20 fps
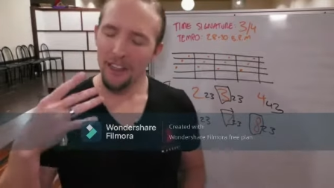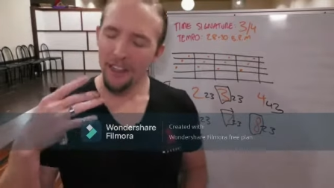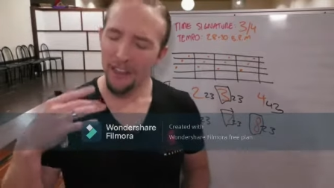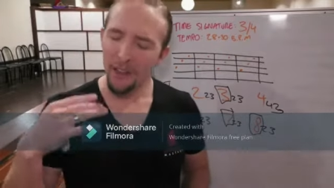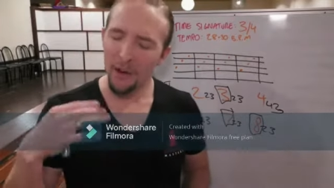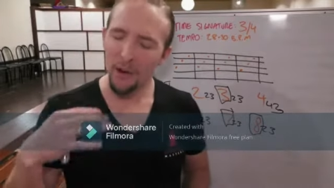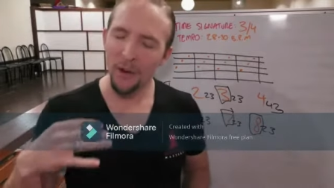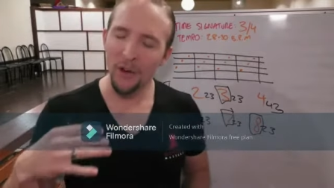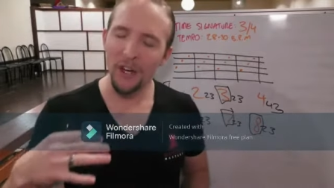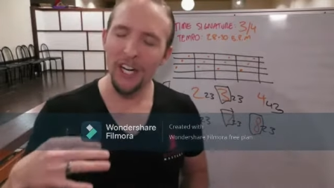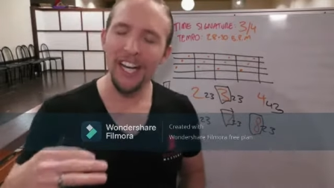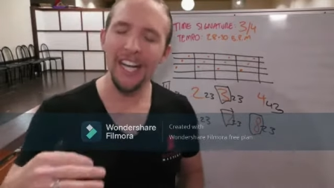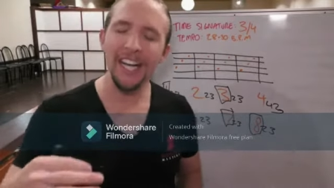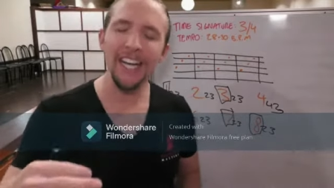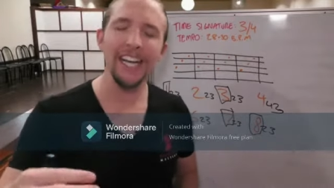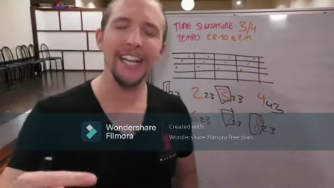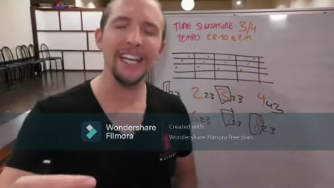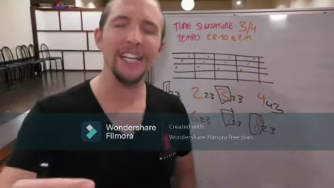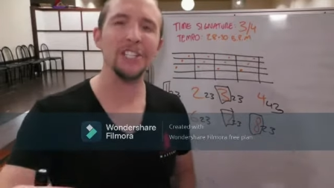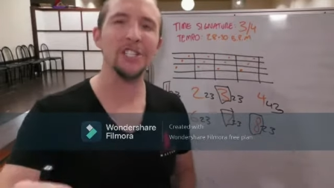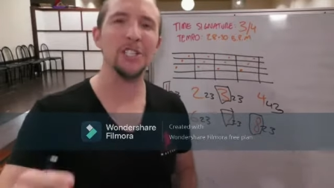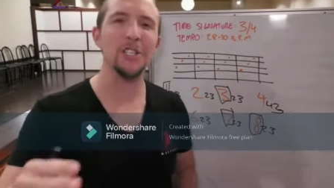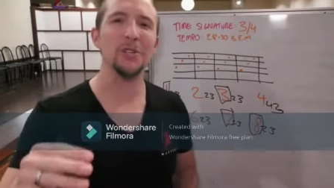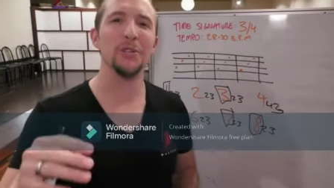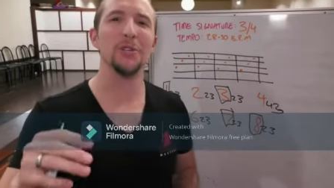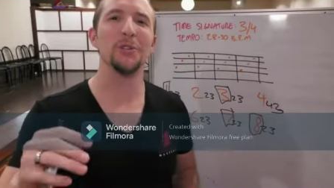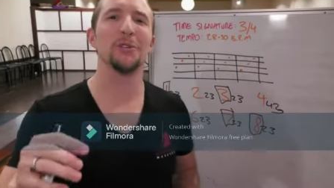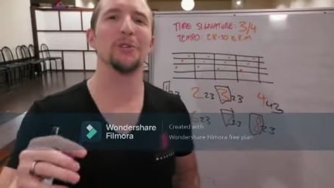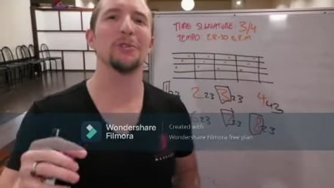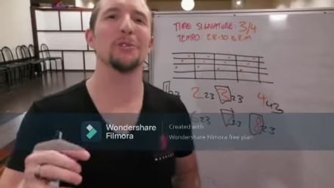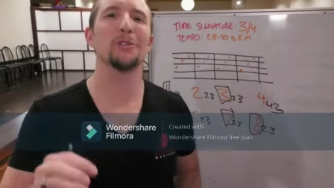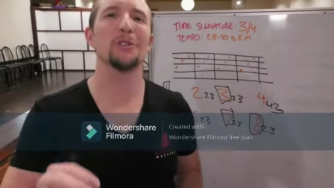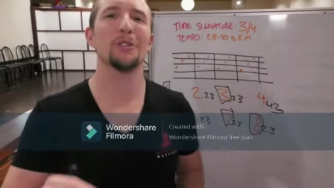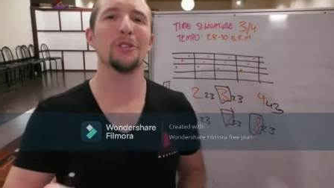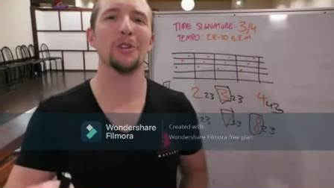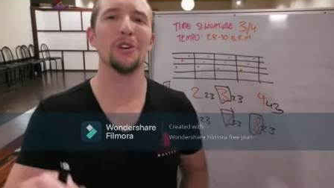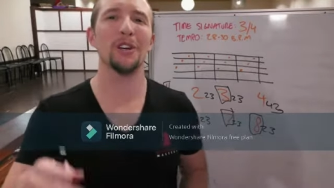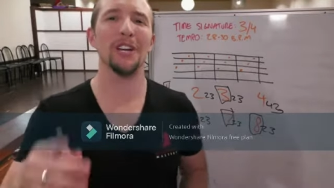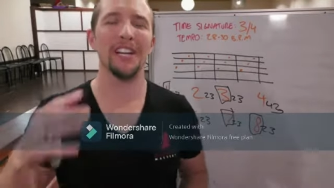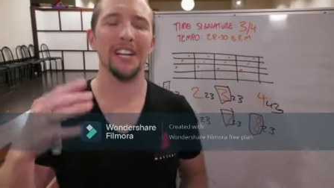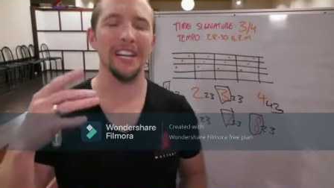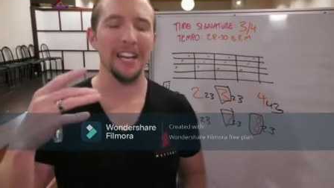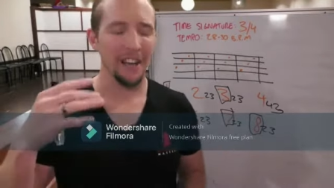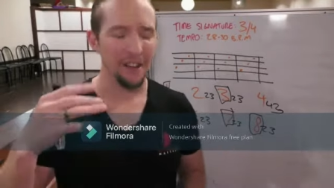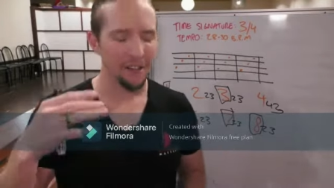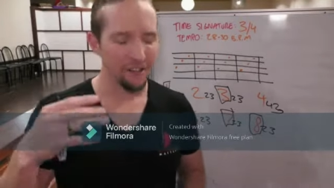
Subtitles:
3, 2, 3.